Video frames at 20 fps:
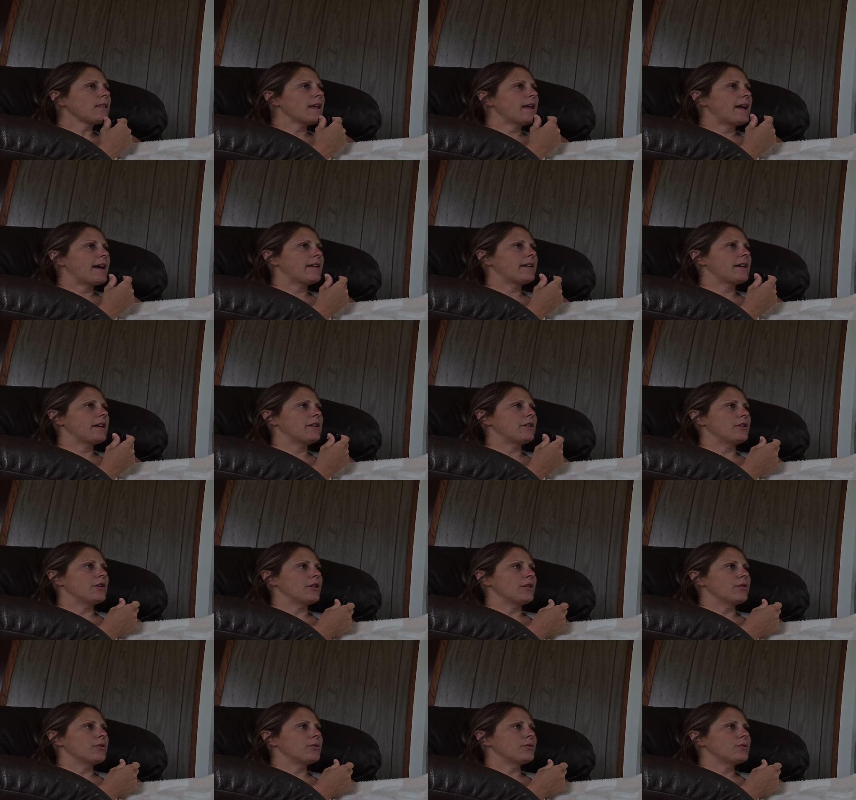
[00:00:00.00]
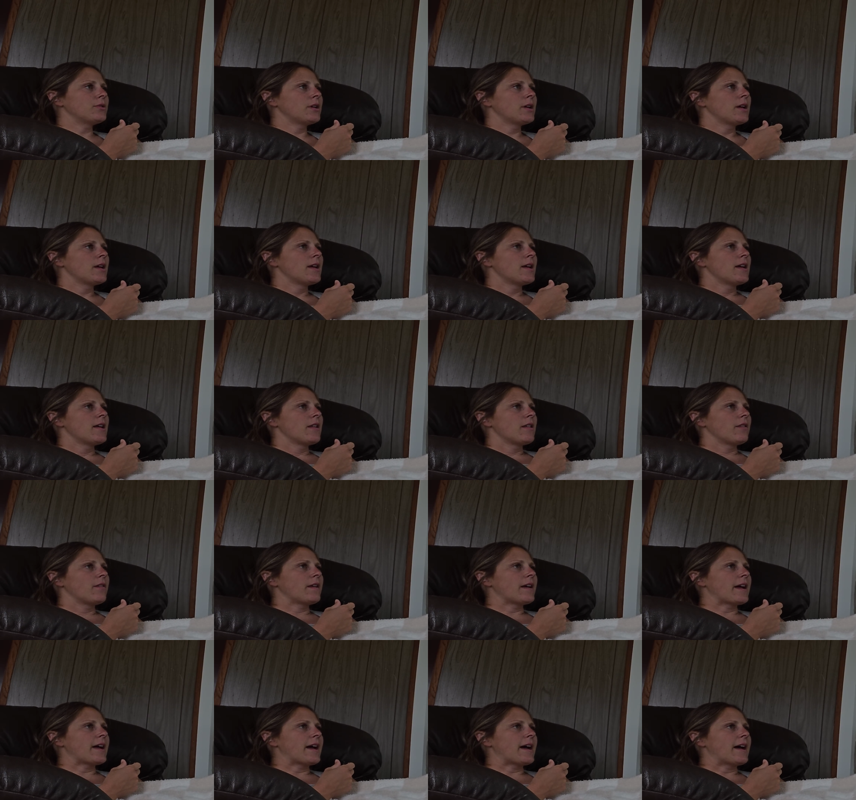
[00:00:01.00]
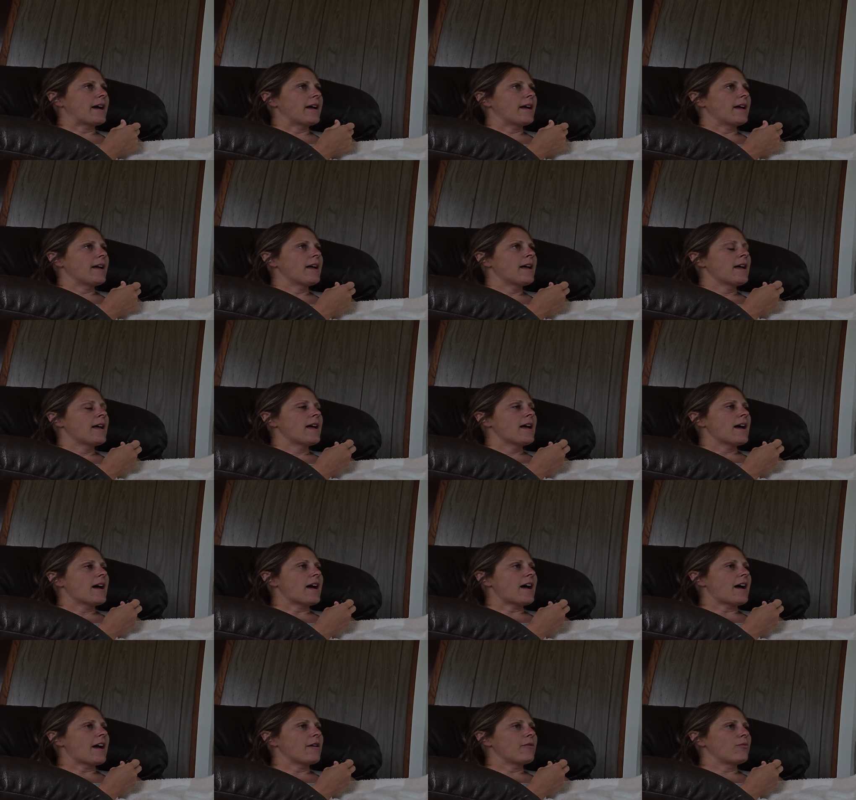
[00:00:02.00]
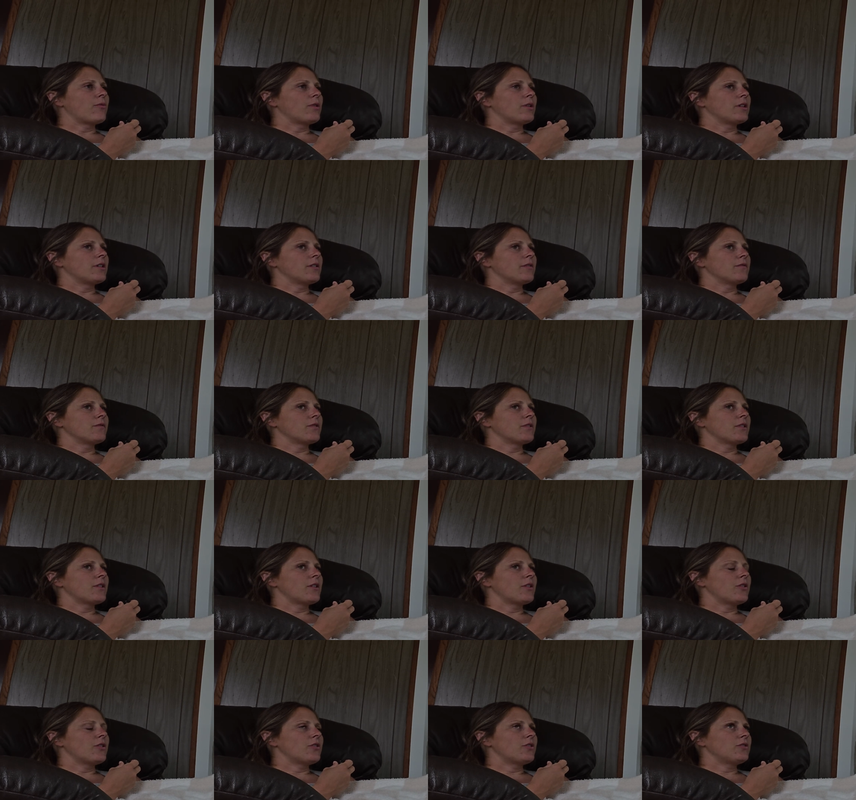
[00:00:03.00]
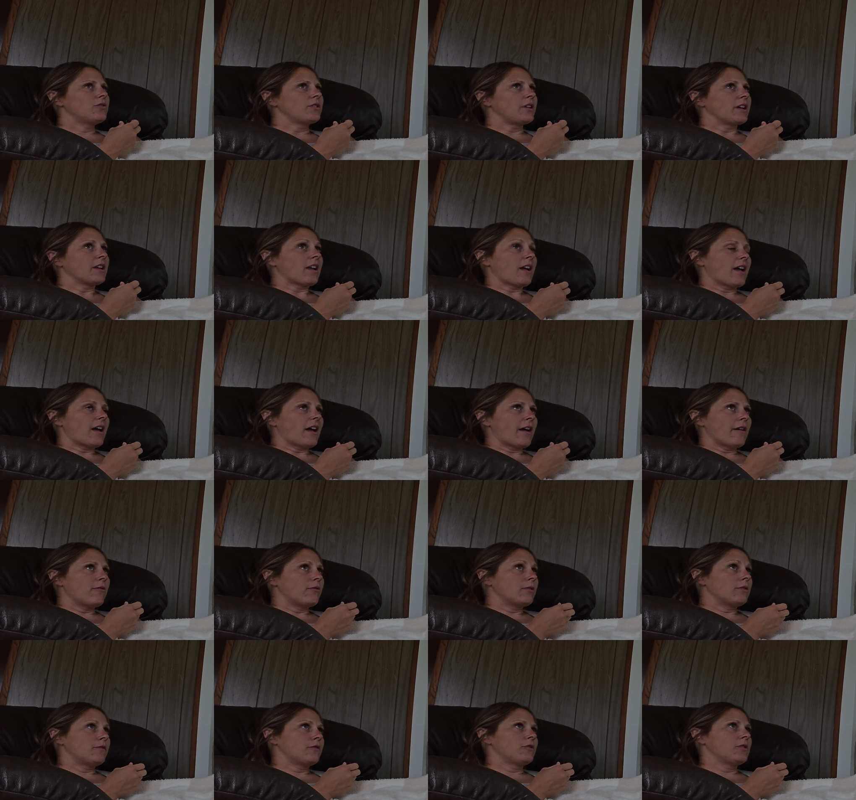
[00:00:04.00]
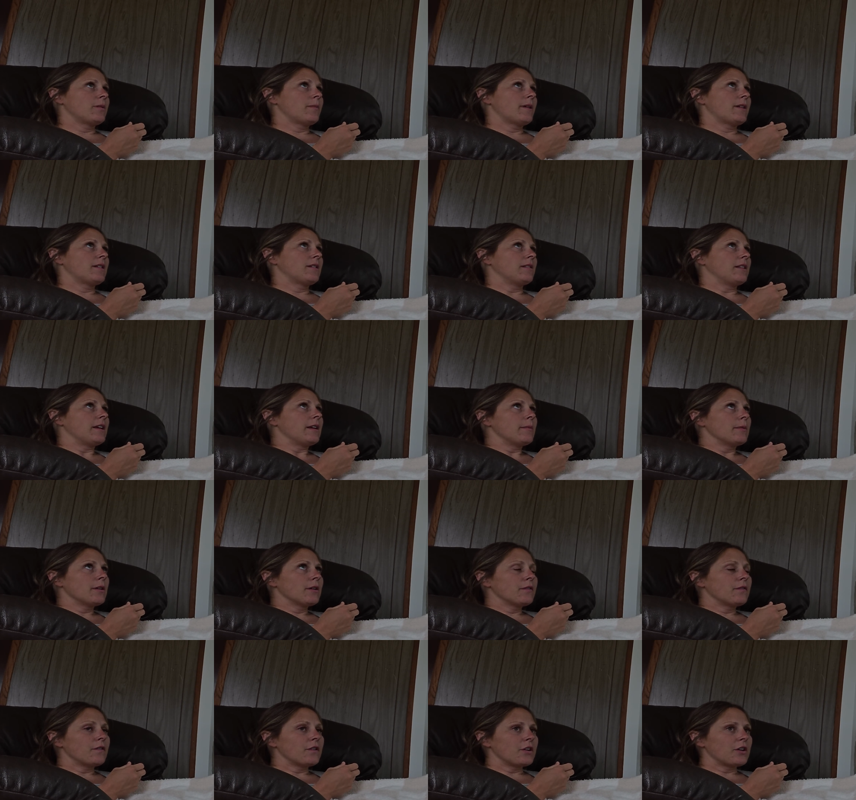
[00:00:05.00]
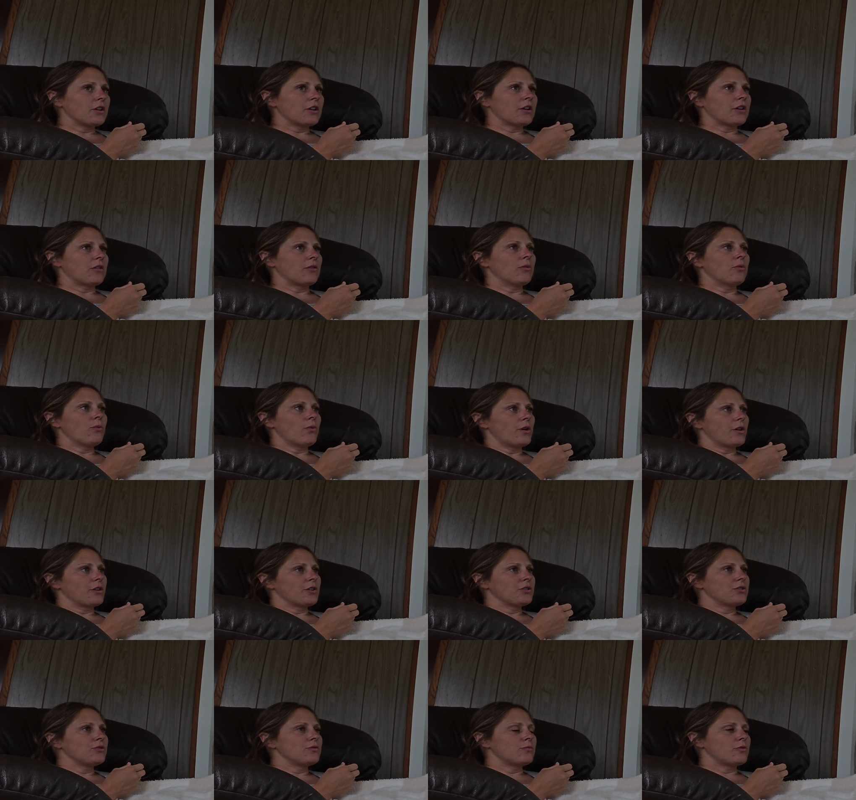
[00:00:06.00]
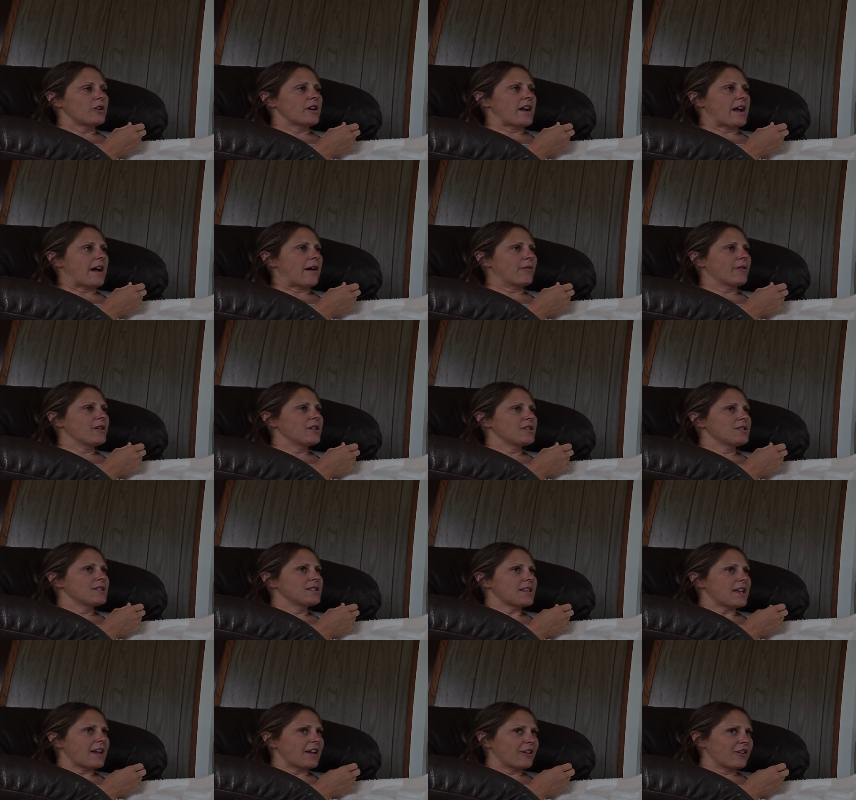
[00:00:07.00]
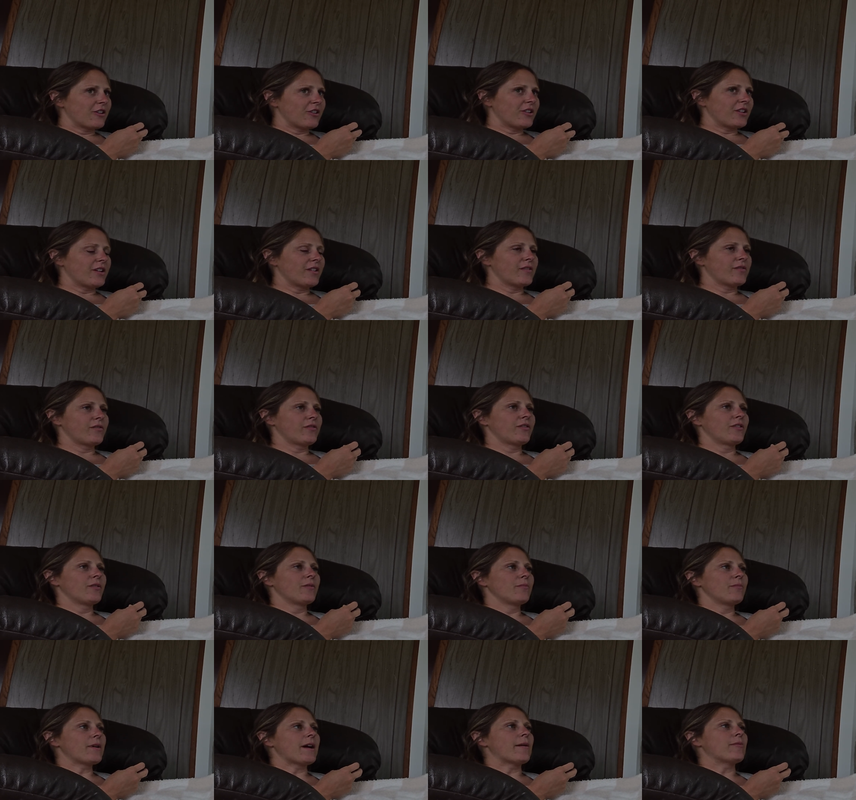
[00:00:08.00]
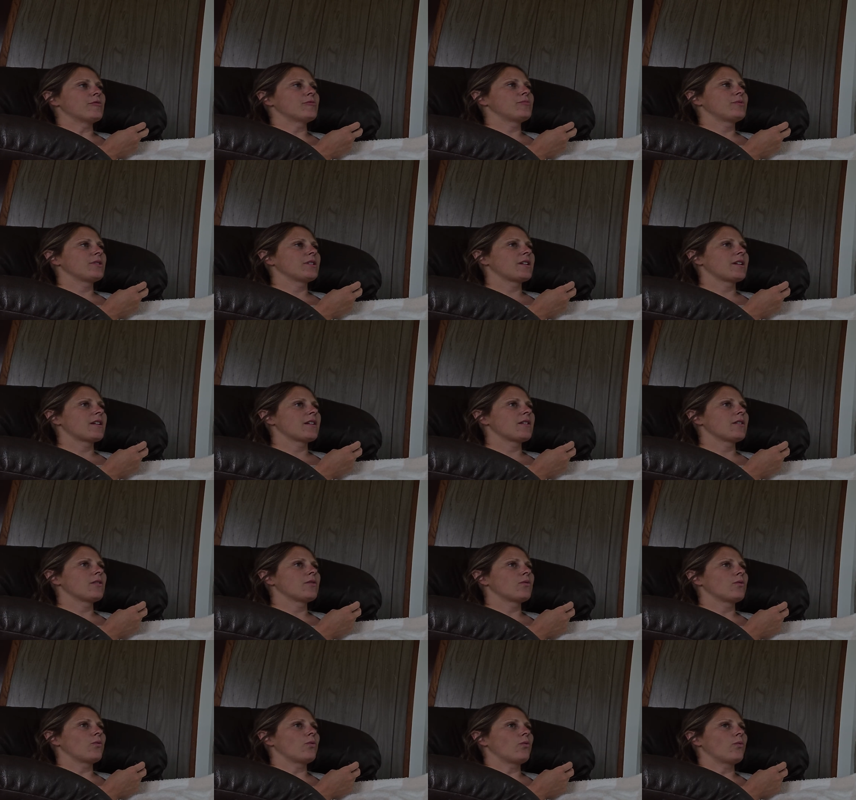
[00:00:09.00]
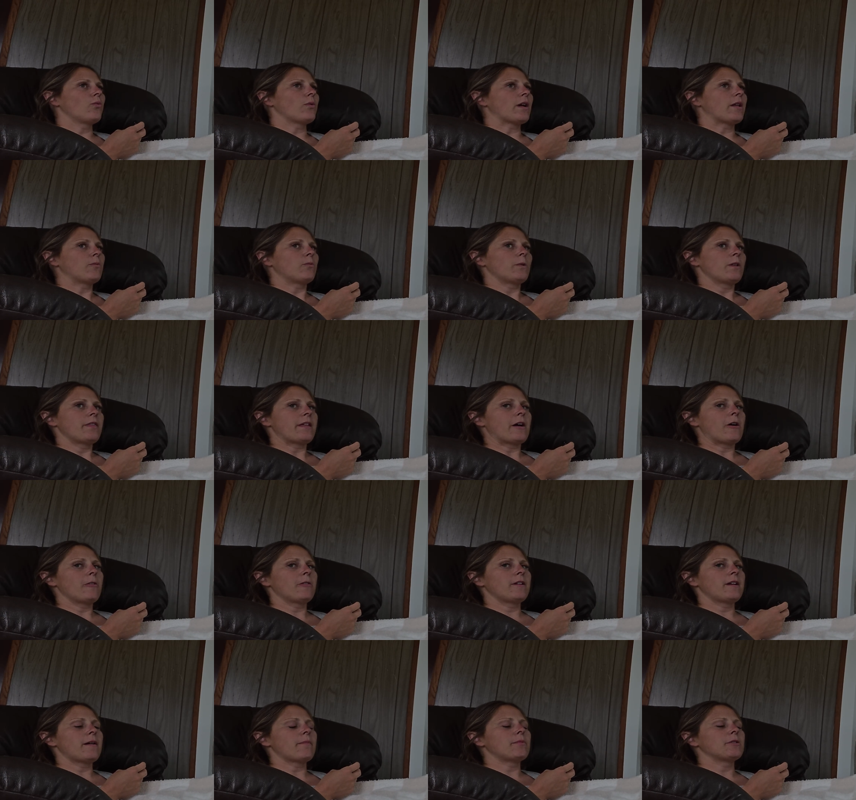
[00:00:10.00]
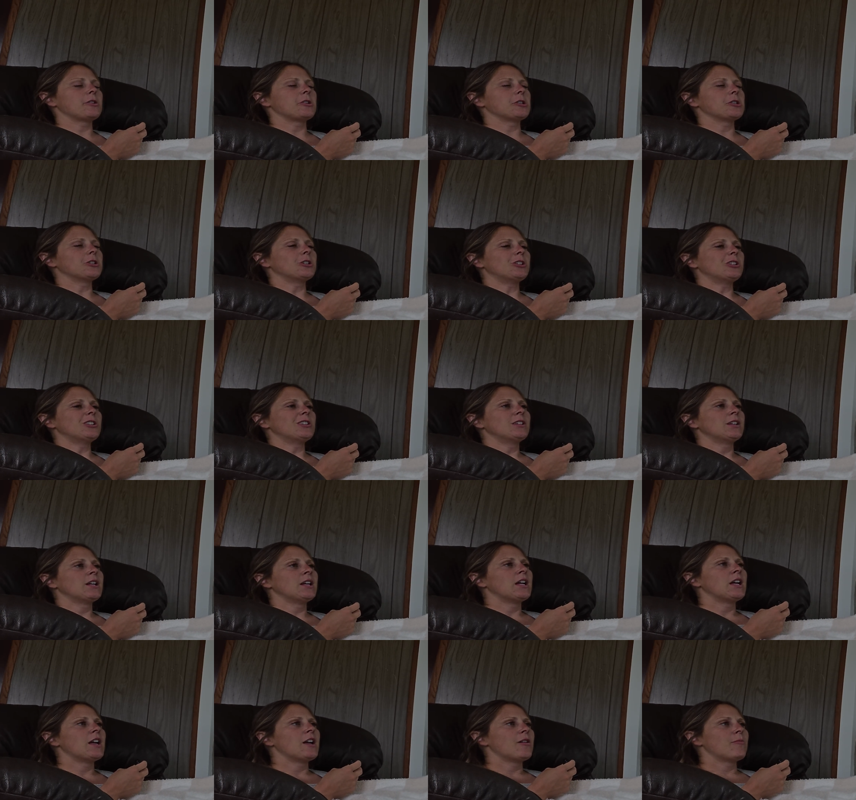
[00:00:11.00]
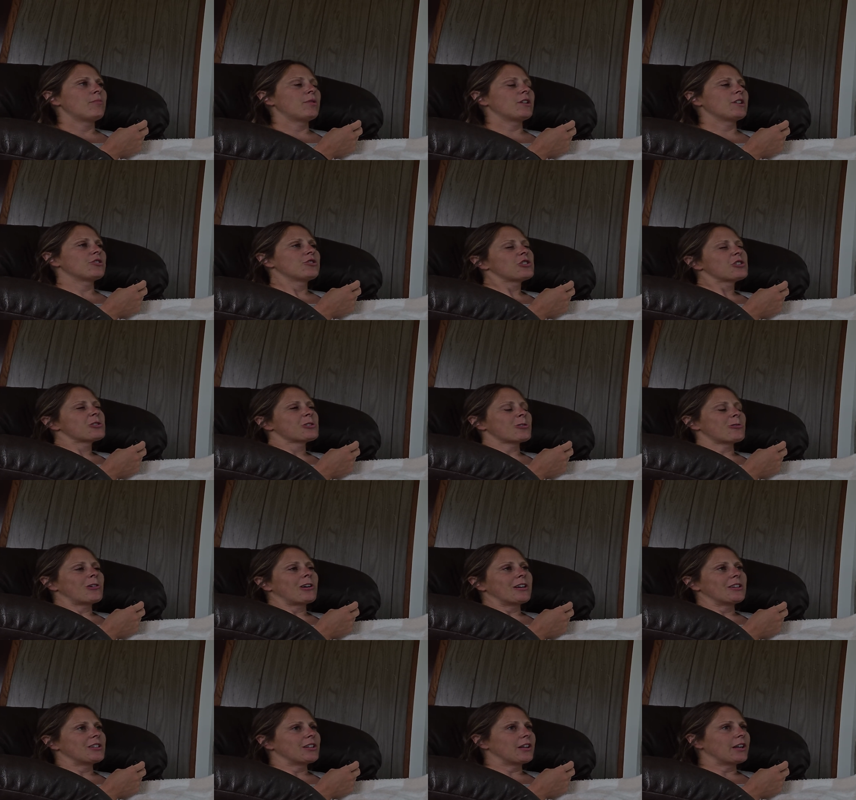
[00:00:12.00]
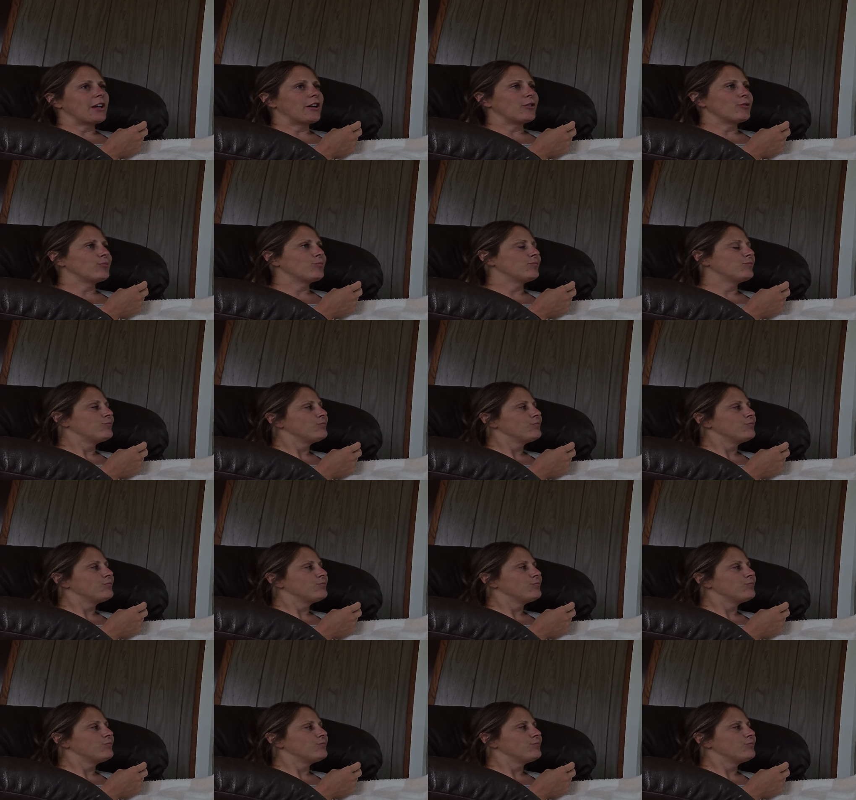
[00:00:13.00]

Had I known that I would have I would have only been in labor for, 1 or 2 more hours, I could have probably went without the epidural, but it's just so hard to know.